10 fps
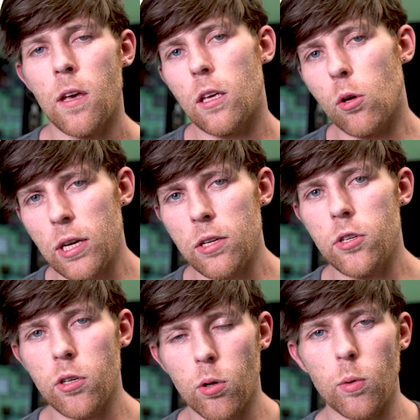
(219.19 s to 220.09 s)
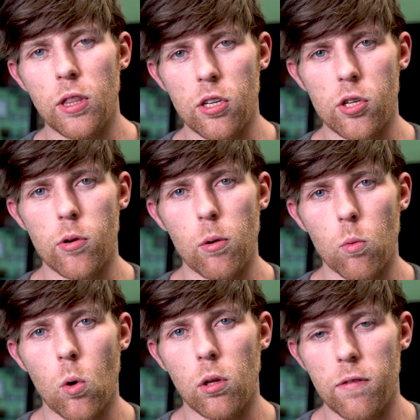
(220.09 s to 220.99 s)
You can do it with a straight
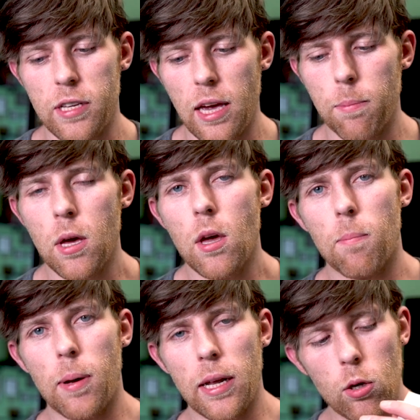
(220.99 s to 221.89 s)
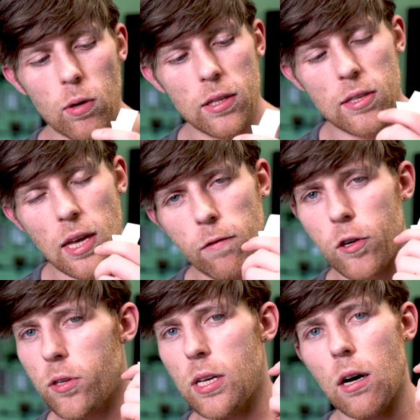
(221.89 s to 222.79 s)
roll of tape, but you can save
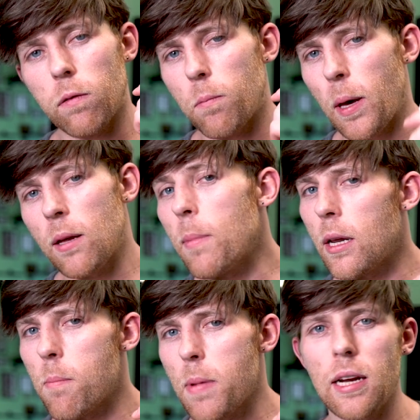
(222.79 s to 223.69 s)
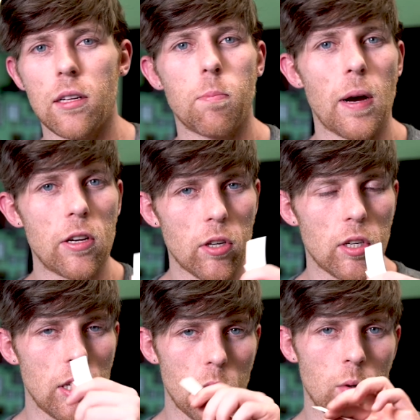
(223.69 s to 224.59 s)
yourself many, many minutes by
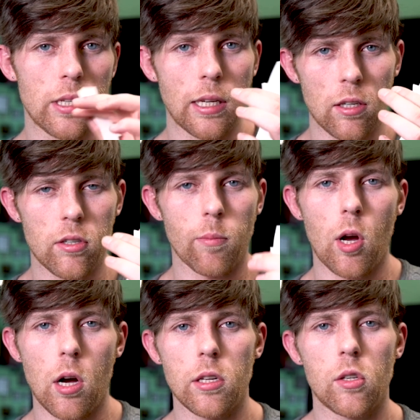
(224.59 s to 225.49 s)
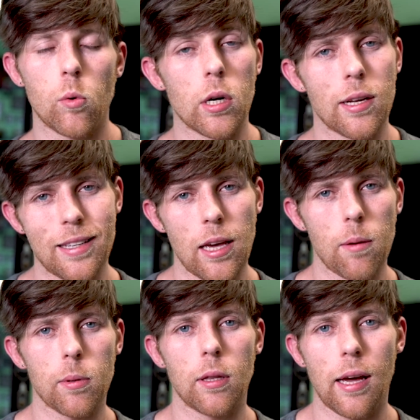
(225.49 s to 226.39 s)
just using some contoured
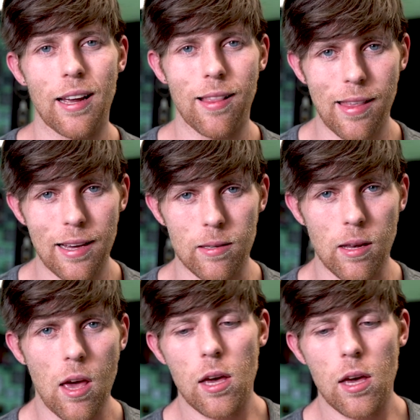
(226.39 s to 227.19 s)
tape like this.